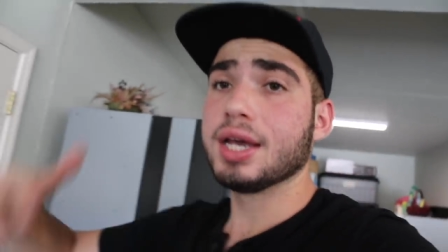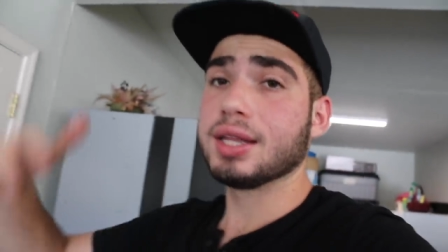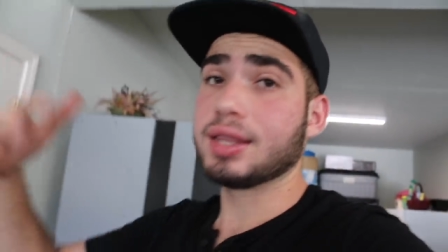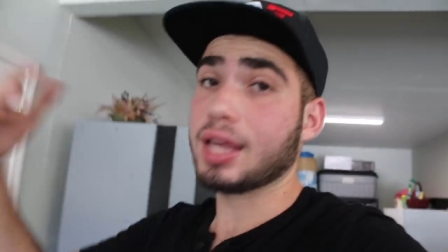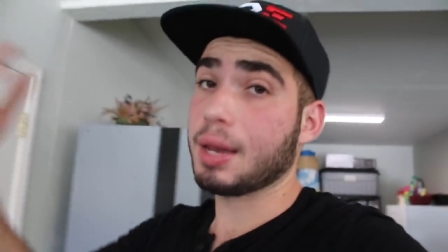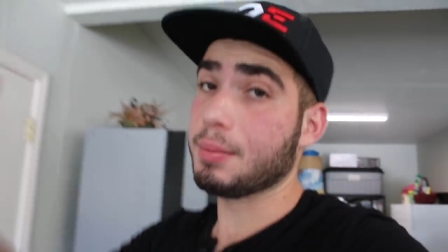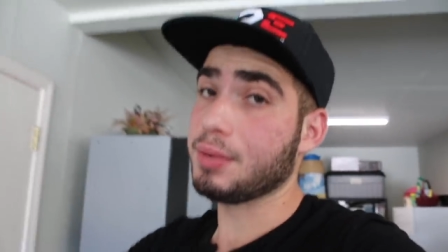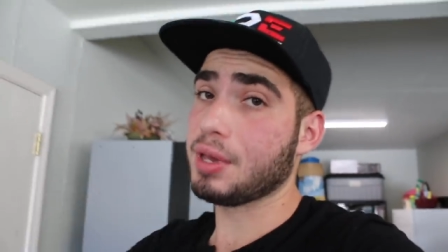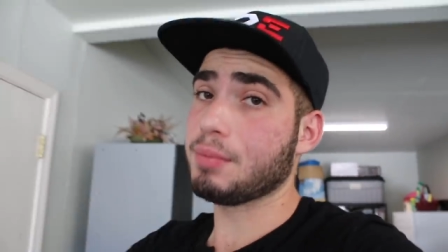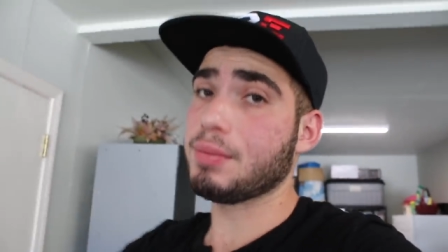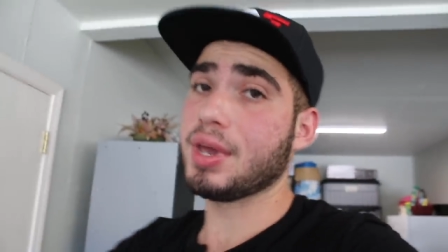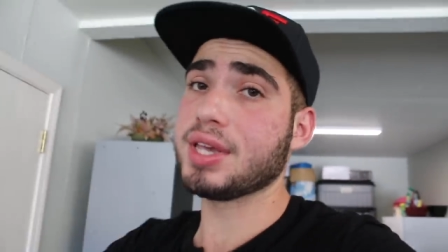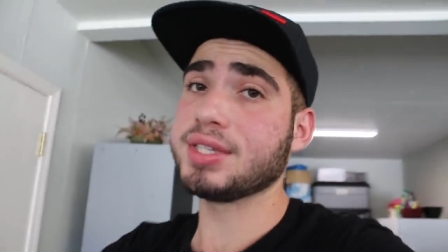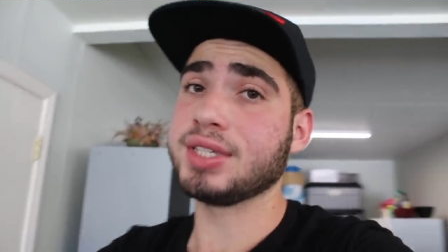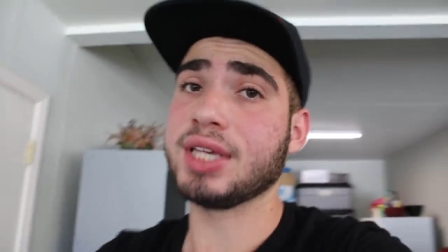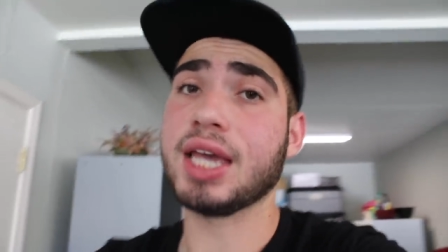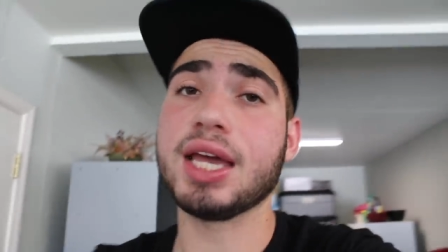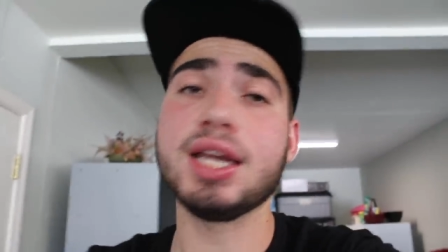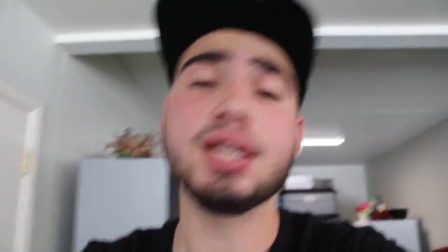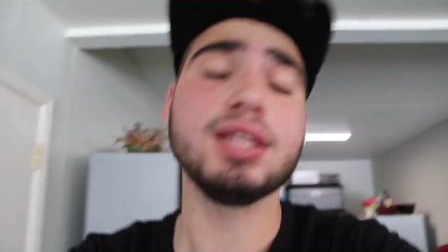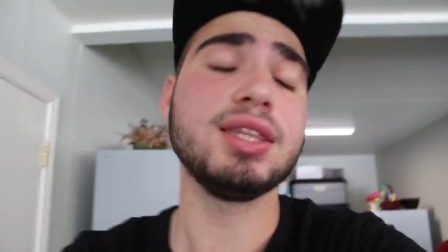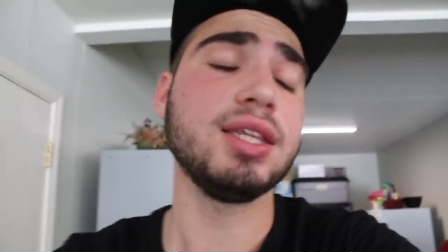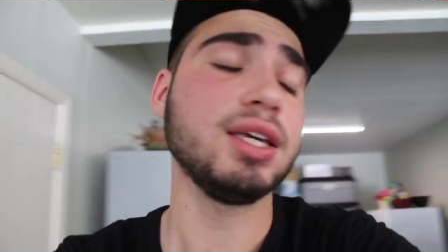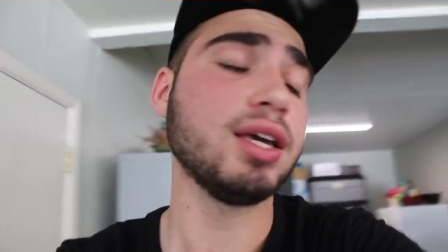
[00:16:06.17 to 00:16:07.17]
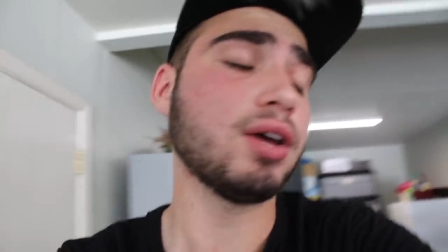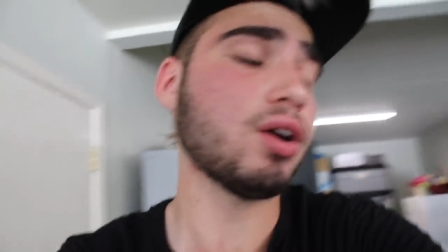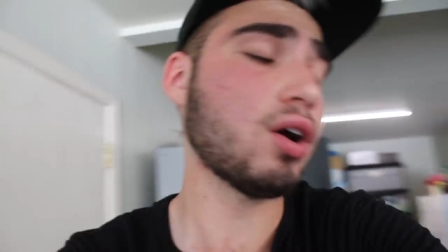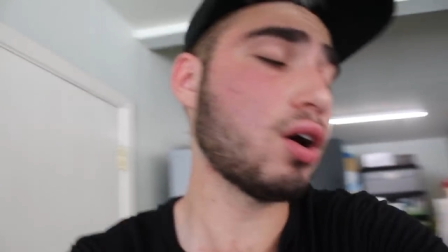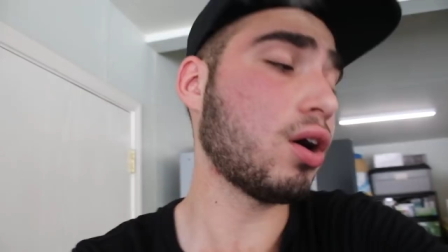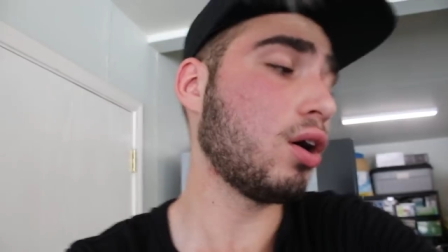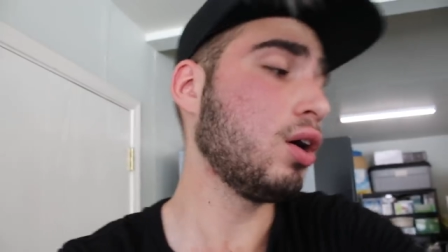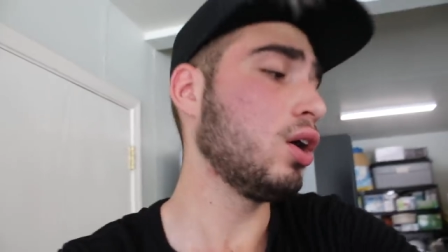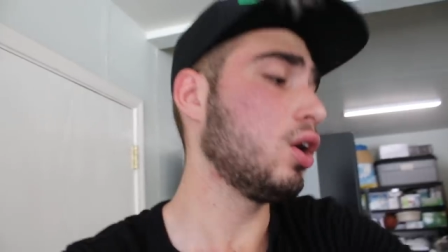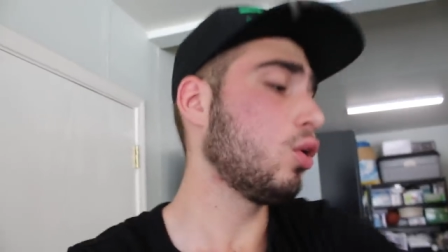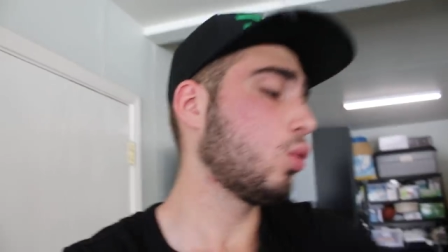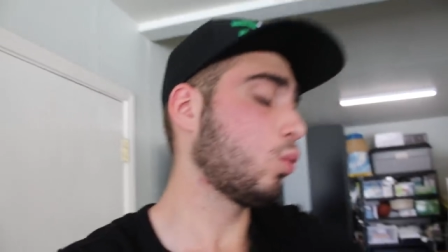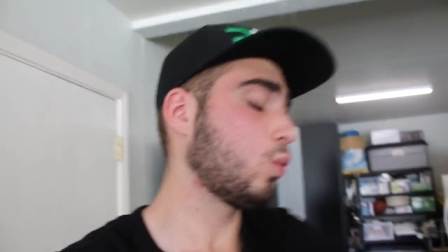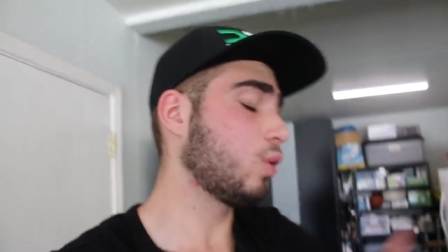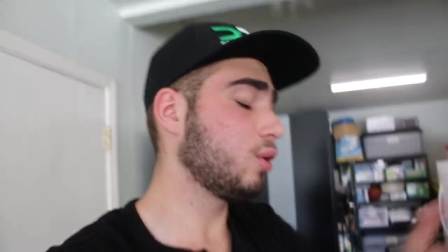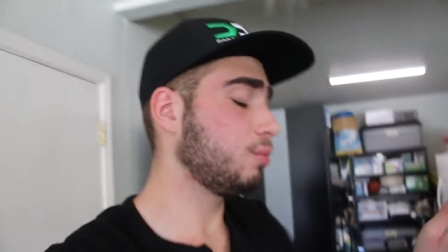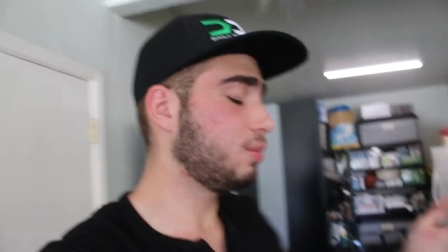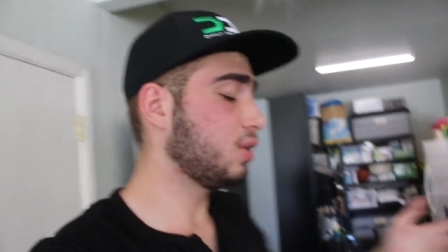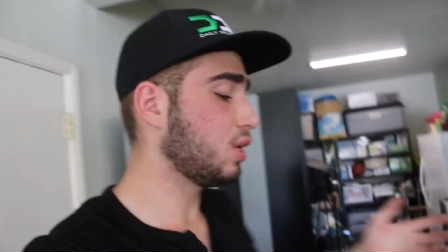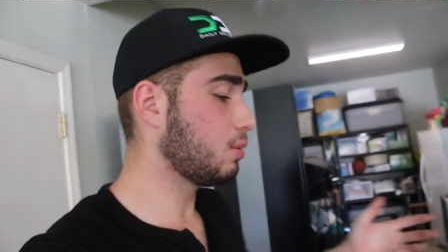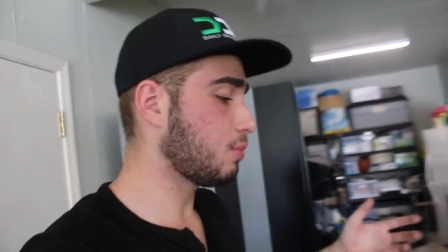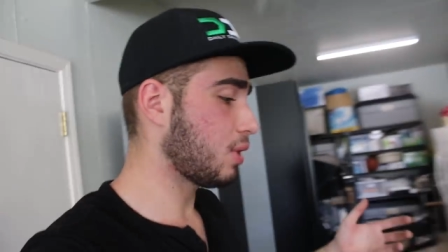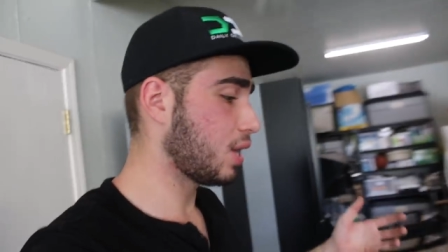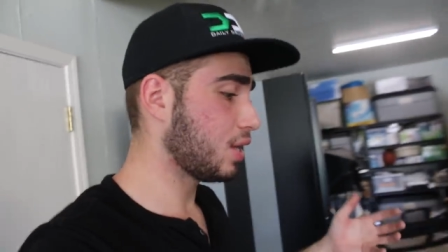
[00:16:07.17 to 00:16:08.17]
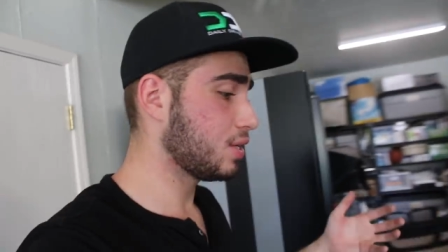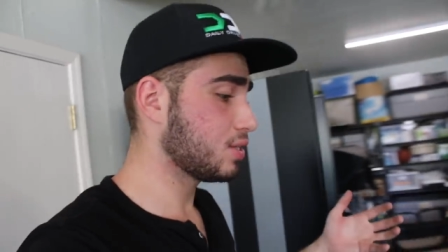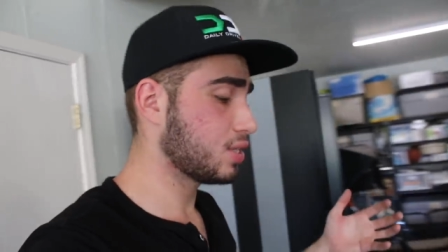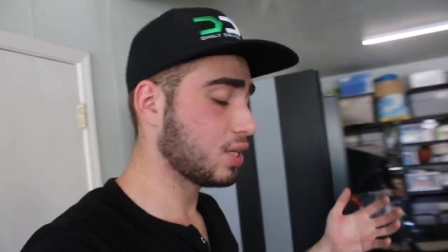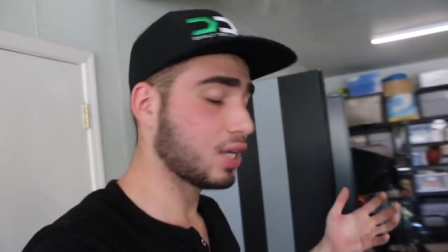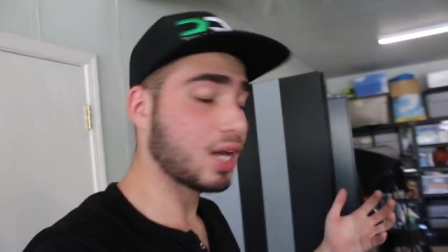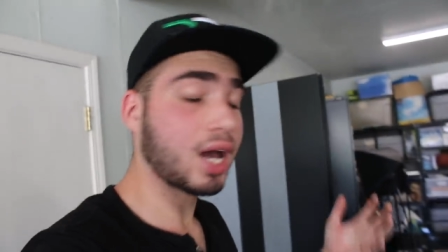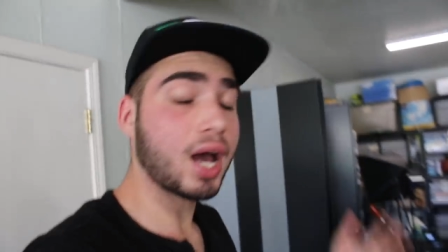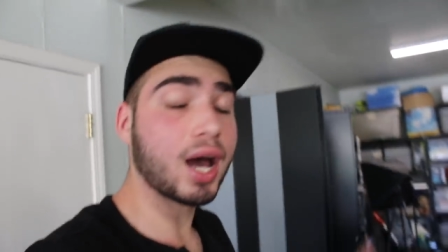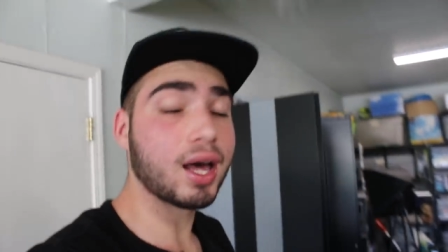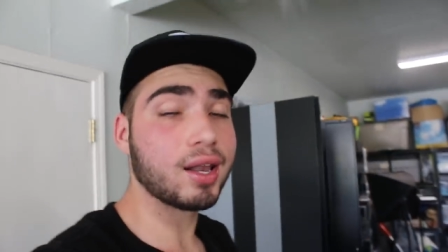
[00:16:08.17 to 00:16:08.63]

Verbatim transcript: That'd be amazing. Anything at all would be amazing.